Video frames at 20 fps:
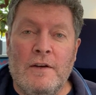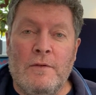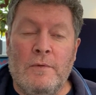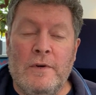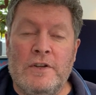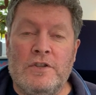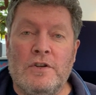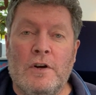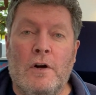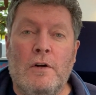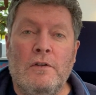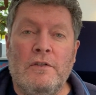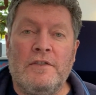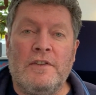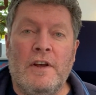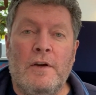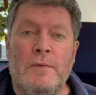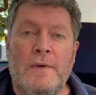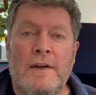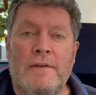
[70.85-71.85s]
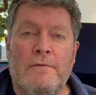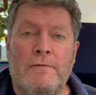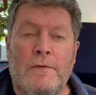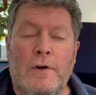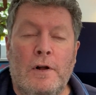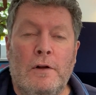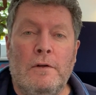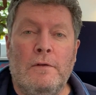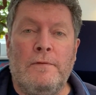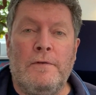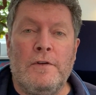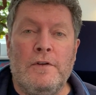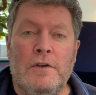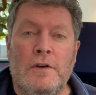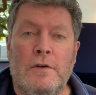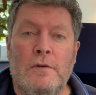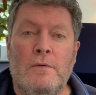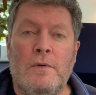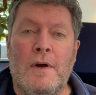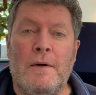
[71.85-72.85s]
which also involve
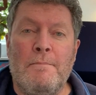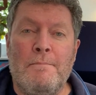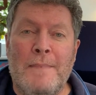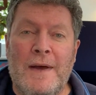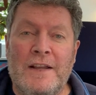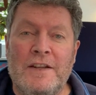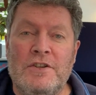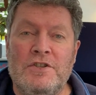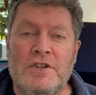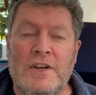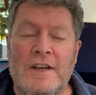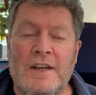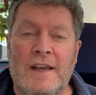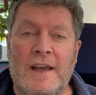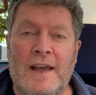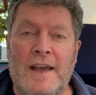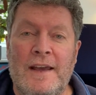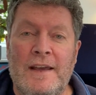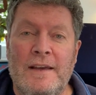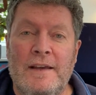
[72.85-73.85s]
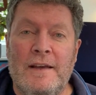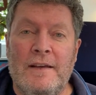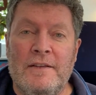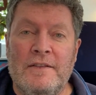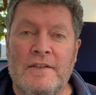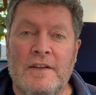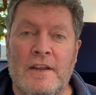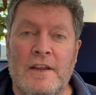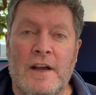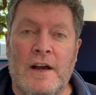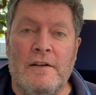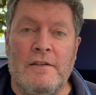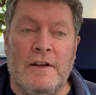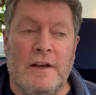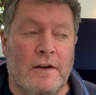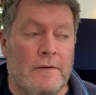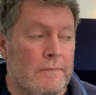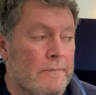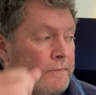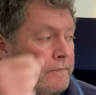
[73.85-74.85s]
you managing a scenario.